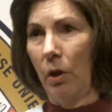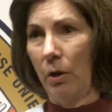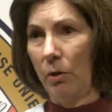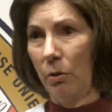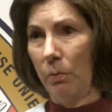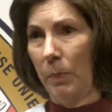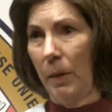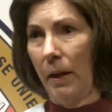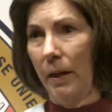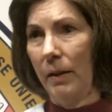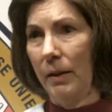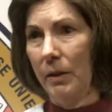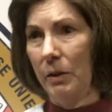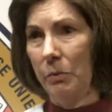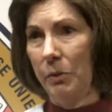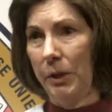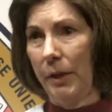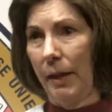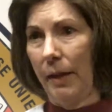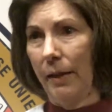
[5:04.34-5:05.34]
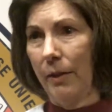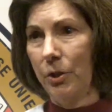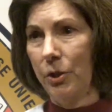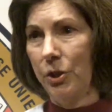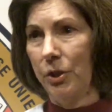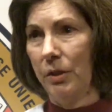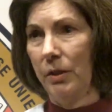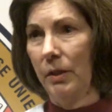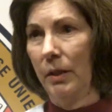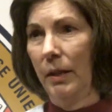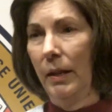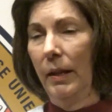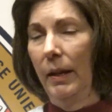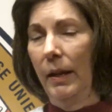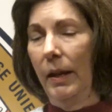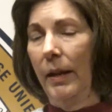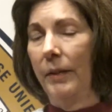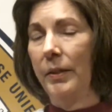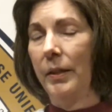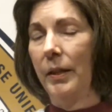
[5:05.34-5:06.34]
autopilot reaction.
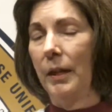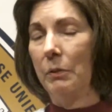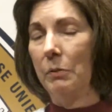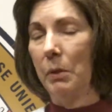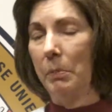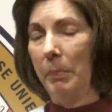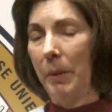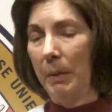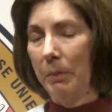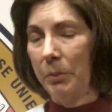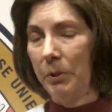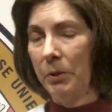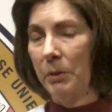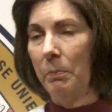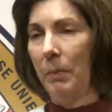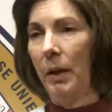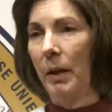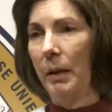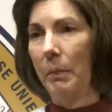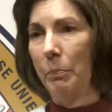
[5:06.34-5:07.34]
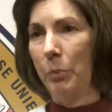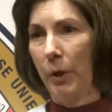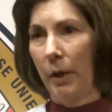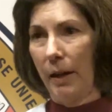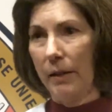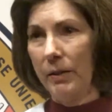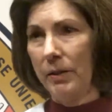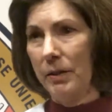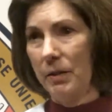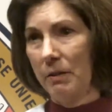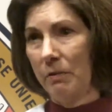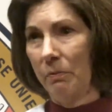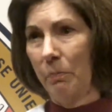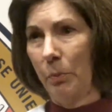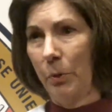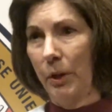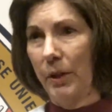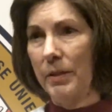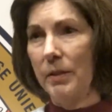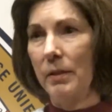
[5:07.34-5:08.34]
And then I remembered my practice
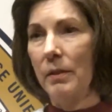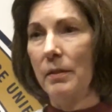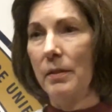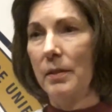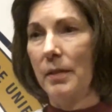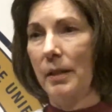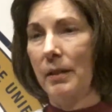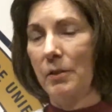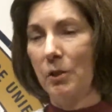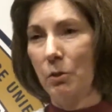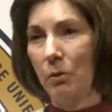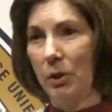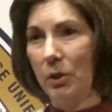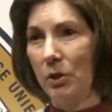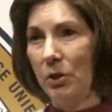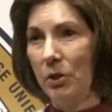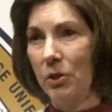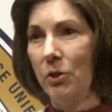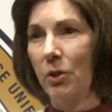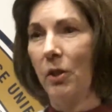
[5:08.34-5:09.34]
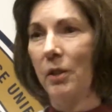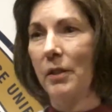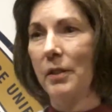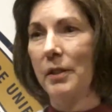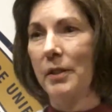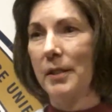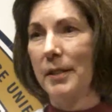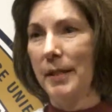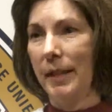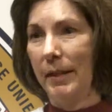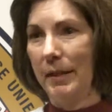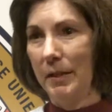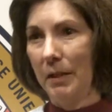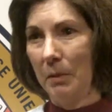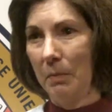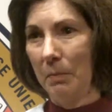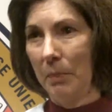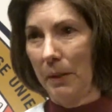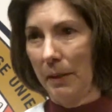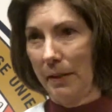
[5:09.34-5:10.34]
of presence, and so I just started to send
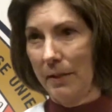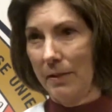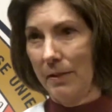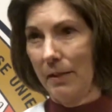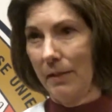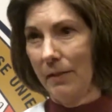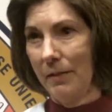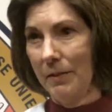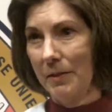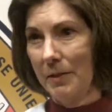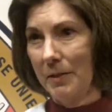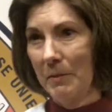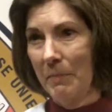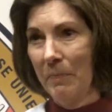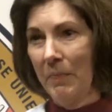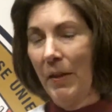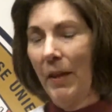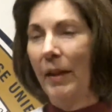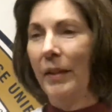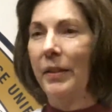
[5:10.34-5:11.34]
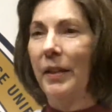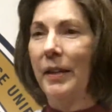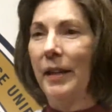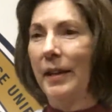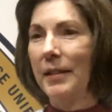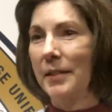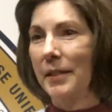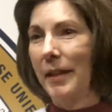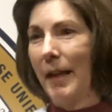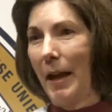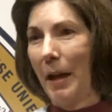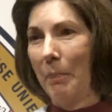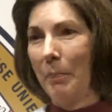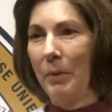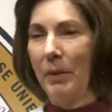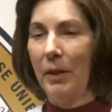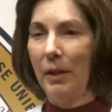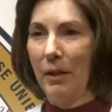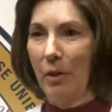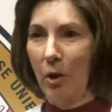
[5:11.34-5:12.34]
him blessings. And then as it
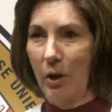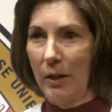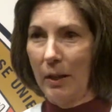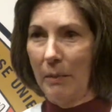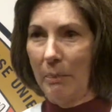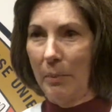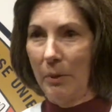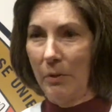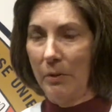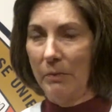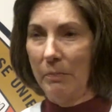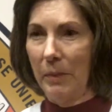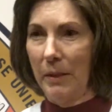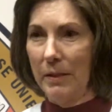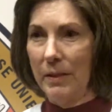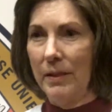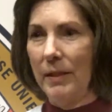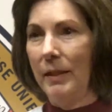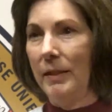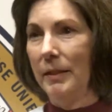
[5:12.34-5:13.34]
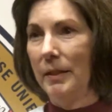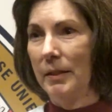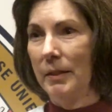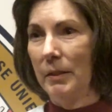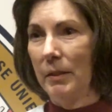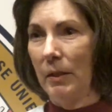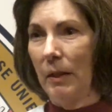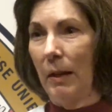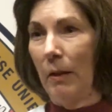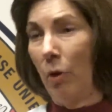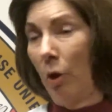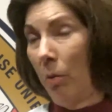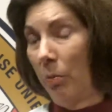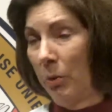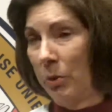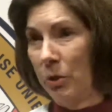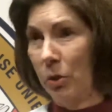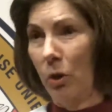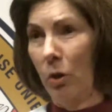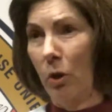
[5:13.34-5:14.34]
happened, I got up out of my seat and
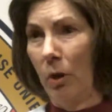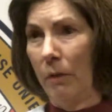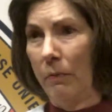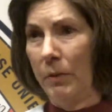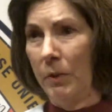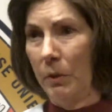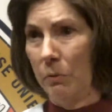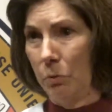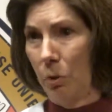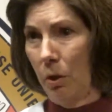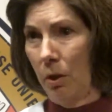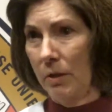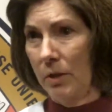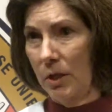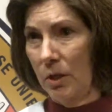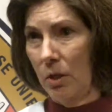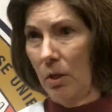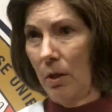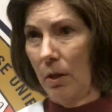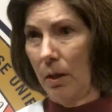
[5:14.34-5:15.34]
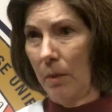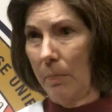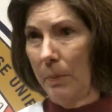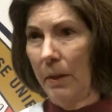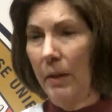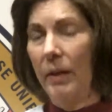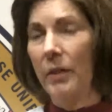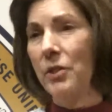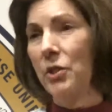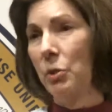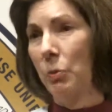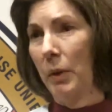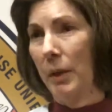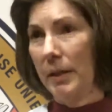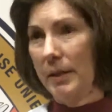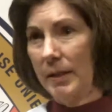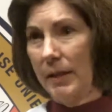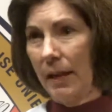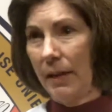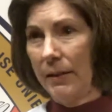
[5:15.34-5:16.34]
almost got off at the wrong stop. So when
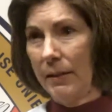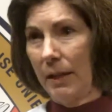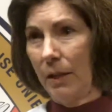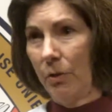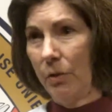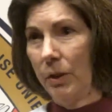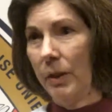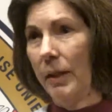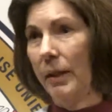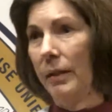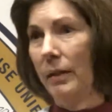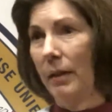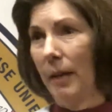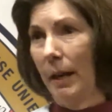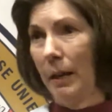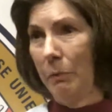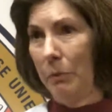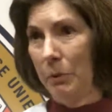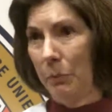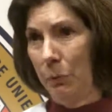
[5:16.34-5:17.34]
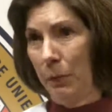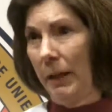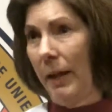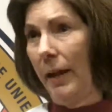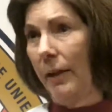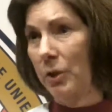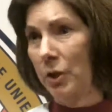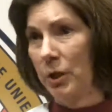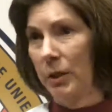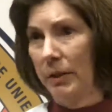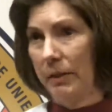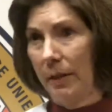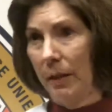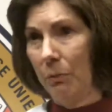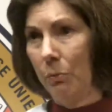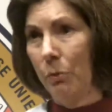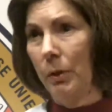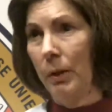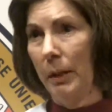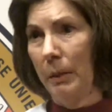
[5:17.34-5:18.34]
I sat down again, we actually
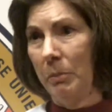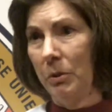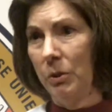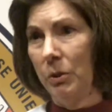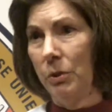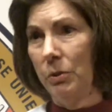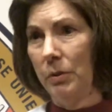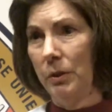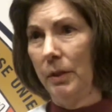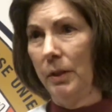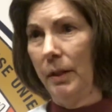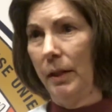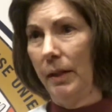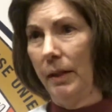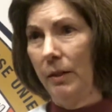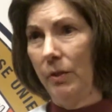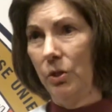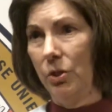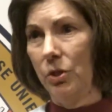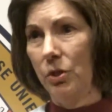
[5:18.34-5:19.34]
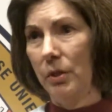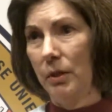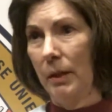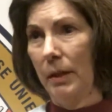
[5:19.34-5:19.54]
then were able to engage